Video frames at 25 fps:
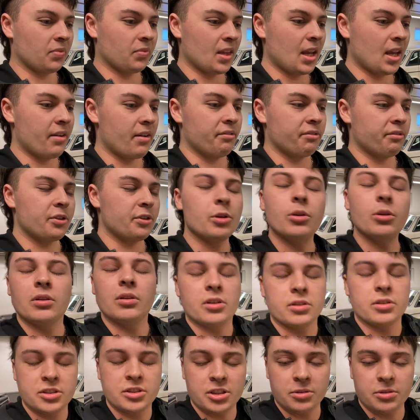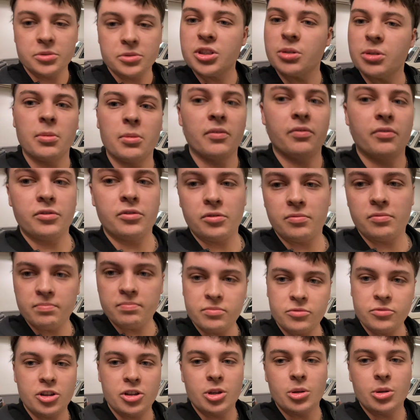have a fuel consumption of
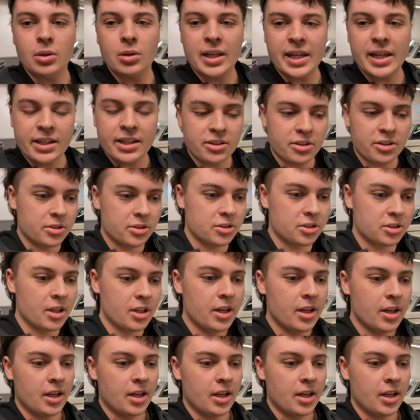2 liters